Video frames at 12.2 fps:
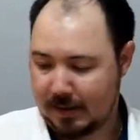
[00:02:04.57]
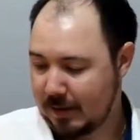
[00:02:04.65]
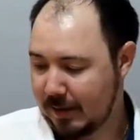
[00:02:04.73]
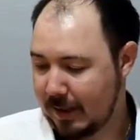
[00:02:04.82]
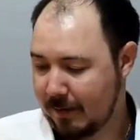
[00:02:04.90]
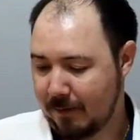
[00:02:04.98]

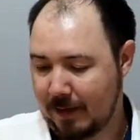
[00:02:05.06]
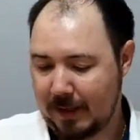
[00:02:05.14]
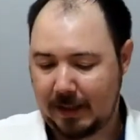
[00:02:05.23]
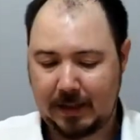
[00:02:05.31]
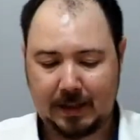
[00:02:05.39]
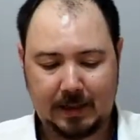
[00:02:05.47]
So
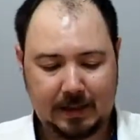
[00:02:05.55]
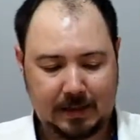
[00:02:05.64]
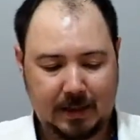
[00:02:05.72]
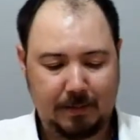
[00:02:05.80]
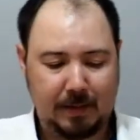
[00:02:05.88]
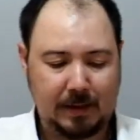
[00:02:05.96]
definitely
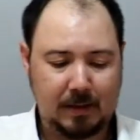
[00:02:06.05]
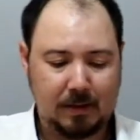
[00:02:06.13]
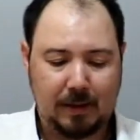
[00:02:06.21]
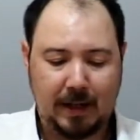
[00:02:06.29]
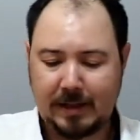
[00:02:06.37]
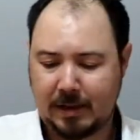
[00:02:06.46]
something to
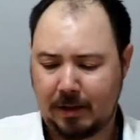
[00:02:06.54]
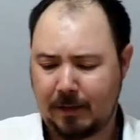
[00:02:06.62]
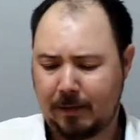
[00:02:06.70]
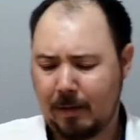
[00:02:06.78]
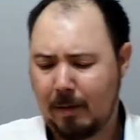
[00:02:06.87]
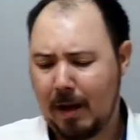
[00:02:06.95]
look at. So
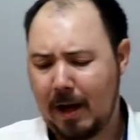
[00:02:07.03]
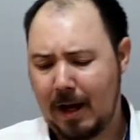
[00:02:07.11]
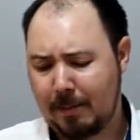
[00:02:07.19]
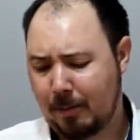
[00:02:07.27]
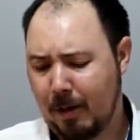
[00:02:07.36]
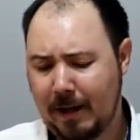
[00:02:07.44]
if you
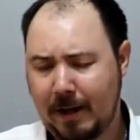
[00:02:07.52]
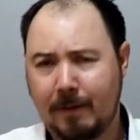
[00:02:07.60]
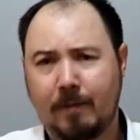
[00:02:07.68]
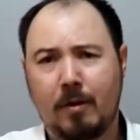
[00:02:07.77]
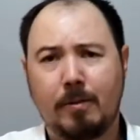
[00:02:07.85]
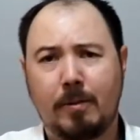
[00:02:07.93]
are
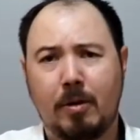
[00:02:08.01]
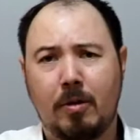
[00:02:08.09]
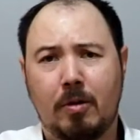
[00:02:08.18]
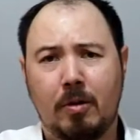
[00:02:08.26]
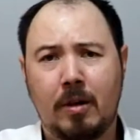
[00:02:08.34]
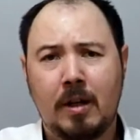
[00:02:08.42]
upgrading from
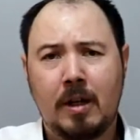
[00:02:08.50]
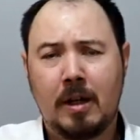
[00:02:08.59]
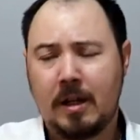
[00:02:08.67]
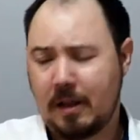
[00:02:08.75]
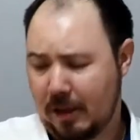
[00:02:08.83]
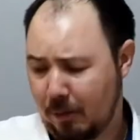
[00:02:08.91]

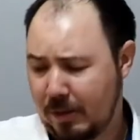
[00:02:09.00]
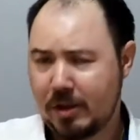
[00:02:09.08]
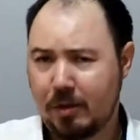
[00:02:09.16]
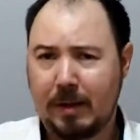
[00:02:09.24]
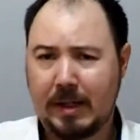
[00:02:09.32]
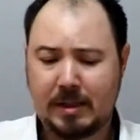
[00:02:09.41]
the
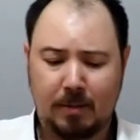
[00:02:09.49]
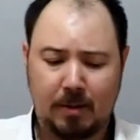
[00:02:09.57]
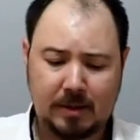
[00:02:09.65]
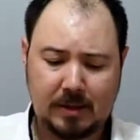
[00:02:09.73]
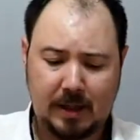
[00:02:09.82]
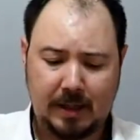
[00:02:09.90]
original
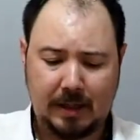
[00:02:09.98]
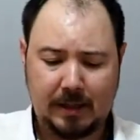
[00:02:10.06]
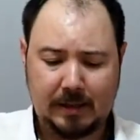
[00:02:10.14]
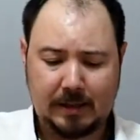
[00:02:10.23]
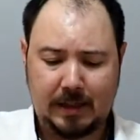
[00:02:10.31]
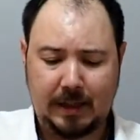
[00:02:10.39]
Xbox, then
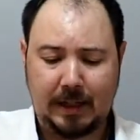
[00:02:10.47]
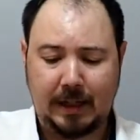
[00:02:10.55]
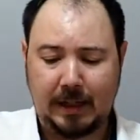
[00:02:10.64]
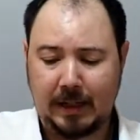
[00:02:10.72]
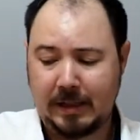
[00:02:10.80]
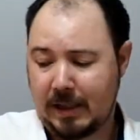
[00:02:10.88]
as I said,
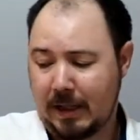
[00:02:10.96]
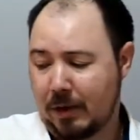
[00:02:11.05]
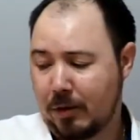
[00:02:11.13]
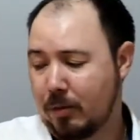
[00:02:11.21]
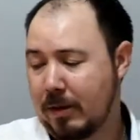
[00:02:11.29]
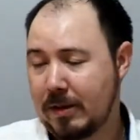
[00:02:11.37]
it is a
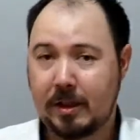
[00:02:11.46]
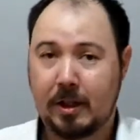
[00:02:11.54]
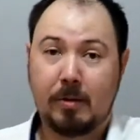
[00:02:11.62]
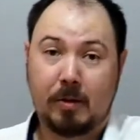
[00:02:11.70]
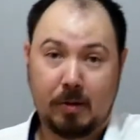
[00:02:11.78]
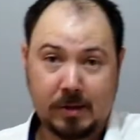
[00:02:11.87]
good one to
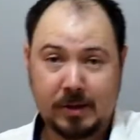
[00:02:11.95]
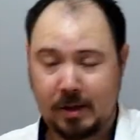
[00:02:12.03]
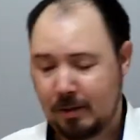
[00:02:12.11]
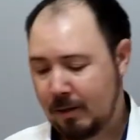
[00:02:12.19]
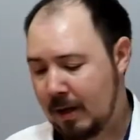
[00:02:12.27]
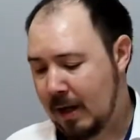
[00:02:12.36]
go across
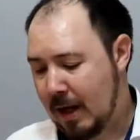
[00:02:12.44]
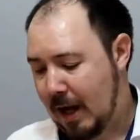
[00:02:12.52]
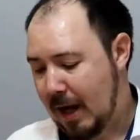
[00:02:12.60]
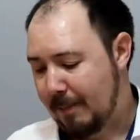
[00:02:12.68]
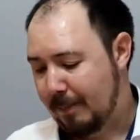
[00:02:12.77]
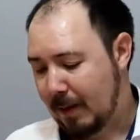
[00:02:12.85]
to,
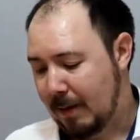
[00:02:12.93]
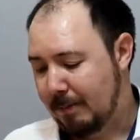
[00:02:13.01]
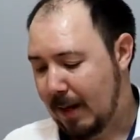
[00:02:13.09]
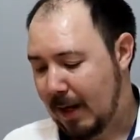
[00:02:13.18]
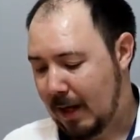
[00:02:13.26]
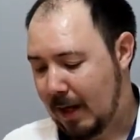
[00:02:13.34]

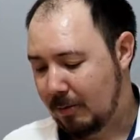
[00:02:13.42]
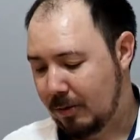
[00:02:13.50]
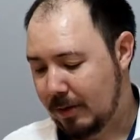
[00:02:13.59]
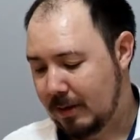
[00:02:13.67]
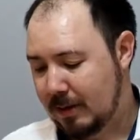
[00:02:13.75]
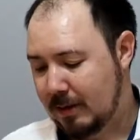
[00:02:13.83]
but I
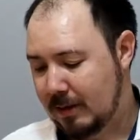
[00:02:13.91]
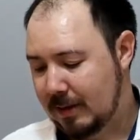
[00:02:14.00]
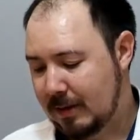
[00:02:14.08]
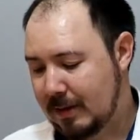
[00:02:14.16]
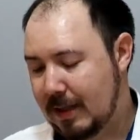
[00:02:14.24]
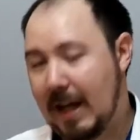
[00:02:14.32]
would
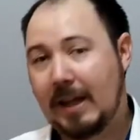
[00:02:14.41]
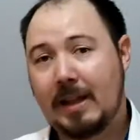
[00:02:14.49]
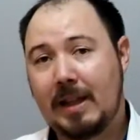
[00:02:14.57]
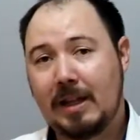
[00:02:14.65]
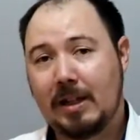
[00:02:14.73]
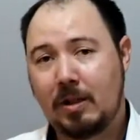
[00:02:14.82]
state
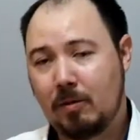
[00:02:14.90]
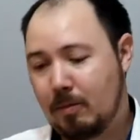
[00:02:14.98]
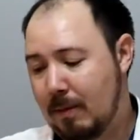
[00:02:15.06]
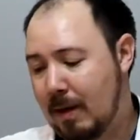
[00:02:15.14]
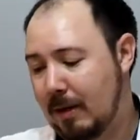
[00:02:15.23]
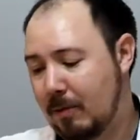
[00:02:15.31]
that you
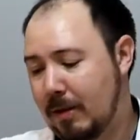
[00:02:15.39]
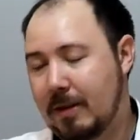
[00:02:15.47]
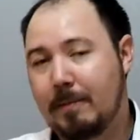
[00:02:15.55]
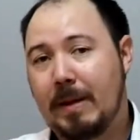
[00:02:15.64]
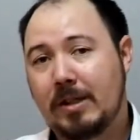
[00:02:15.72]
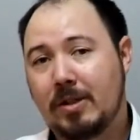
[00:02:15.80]
might want
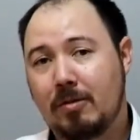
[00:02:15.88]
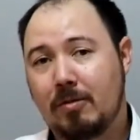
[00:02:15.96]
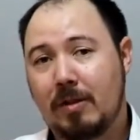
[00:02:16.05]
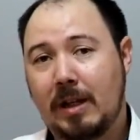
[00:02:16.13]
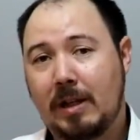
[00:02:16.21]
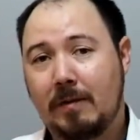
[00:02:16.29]
to make
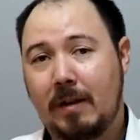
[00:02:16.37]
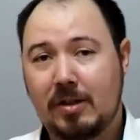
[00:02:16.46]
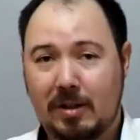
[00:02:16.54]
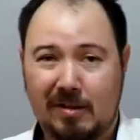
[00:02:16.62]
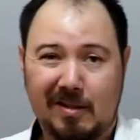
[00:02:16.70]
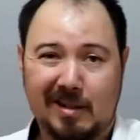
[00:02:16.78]
sure that you've
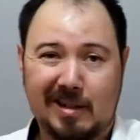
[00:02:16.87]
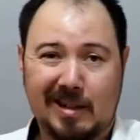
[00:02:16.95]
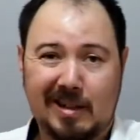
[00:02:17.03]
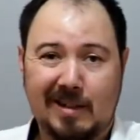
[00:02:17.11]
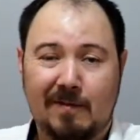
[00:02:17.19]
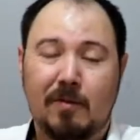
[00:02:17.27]
actually got
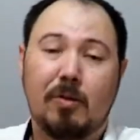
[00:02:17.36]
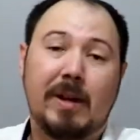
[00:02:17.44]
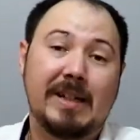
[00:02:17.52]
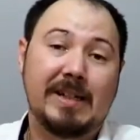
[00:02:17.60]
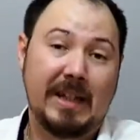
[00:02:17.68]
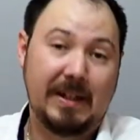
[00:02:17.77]
a
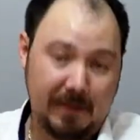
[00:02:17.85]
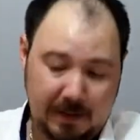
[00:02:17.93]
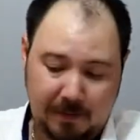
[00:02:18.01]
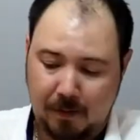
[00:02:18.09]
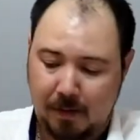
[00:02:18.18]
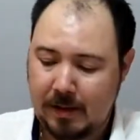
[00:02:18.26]
4K
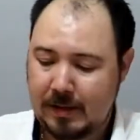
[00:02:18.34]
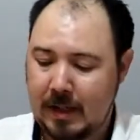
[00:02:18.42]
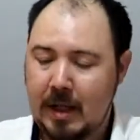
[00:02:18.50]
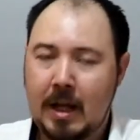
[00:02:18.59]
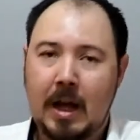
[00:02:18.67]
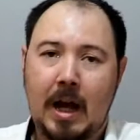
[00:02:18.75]
TV for it
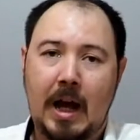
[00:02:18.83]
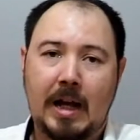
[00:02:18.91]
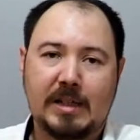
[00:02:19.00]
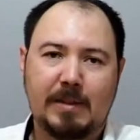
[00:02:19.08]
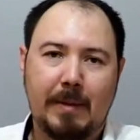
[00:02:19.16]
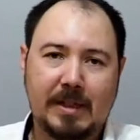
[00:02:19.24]

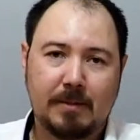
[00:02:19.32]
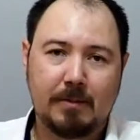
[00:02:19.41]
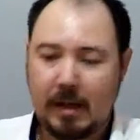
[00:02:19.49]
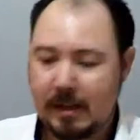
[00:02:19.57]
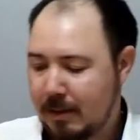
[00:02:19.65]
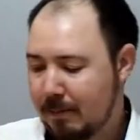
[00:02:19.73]
to
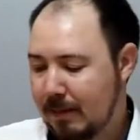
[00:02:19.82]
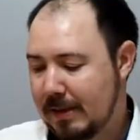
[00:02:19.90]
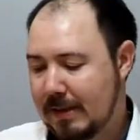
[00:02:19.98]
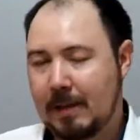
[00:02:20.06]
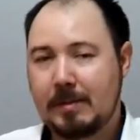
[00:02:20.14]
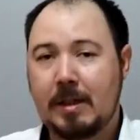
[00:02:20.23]
maximize it. But at
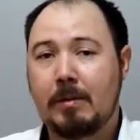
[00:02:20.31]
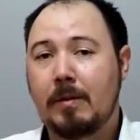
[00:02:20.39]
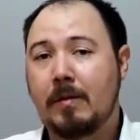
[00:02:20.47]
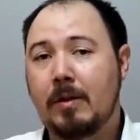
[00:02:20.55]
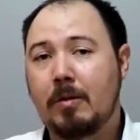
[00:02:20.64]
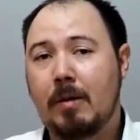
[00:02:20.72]
the same time,
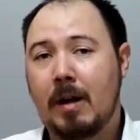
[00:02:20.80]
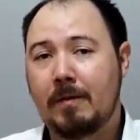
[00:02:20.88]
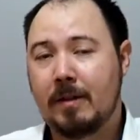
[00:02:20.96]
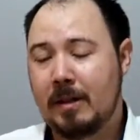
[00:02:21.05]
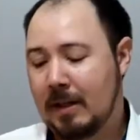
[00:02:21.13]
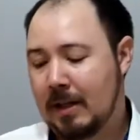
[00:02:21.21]
if you do
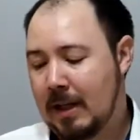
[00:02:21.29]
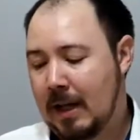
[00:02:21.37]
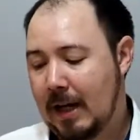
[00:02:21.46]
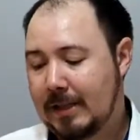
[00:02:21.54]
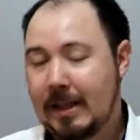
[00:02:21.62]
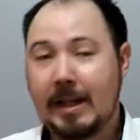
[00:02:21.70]
have a
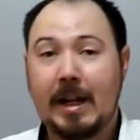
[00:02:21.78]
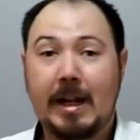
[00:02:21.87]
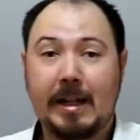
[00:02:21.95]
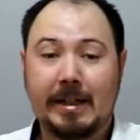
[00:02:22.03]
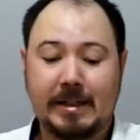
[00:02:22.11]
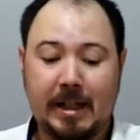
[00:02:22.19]

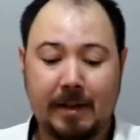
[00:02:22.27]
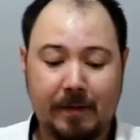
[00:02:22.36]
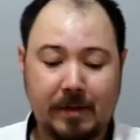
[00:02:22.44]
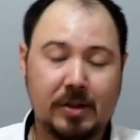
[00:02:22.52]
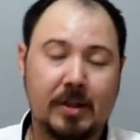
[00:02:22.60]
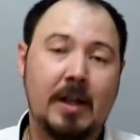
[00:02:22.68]
1080
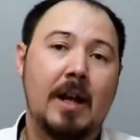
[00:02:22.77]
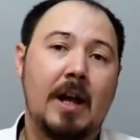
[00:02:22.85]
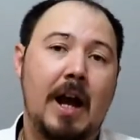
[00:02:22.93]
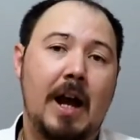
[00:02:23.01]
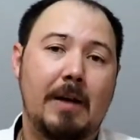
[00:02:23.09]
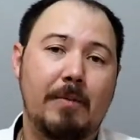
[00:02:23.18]
television,
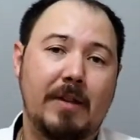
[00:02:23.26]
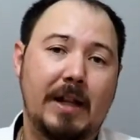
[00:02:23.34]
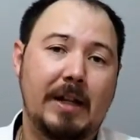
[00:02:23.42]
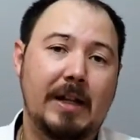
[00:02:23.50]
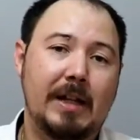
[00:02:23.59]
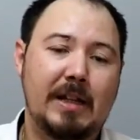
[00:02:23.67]

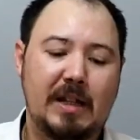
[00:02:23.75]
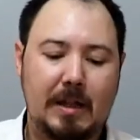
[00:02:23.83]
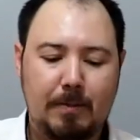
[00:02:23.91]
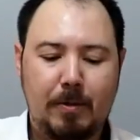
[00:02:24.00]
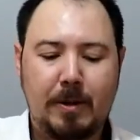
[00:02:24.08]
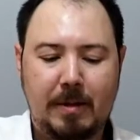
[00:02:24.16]
then
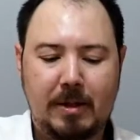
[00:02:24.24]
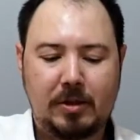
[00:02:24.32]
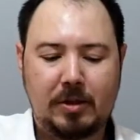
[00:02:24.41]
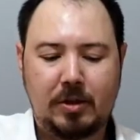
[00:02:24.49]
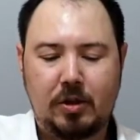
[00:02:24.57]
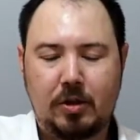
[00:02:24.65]
pretty
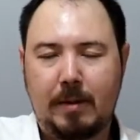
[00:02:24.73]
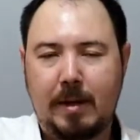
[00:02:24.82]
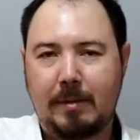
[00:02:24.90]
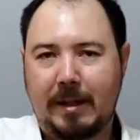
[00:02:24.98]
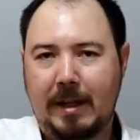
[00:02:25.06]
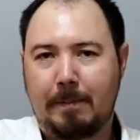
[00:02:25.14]
much you should be
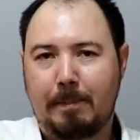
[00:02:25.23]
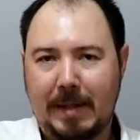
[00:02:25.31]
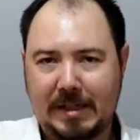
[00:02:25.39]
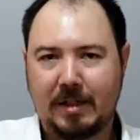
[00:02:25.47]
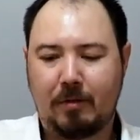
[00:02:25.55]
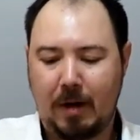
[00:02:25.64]
able to get
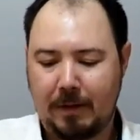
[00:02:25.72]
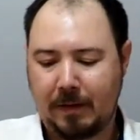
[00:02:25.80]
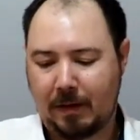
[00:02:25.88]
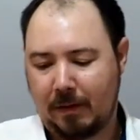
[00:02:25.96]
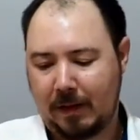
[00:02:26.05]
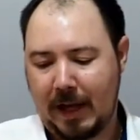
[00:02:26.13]
better
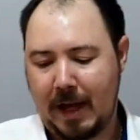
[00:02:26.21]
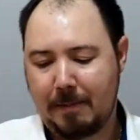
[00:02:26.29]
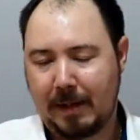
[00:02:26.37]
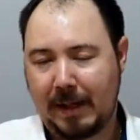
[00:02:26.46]
graphics for the game.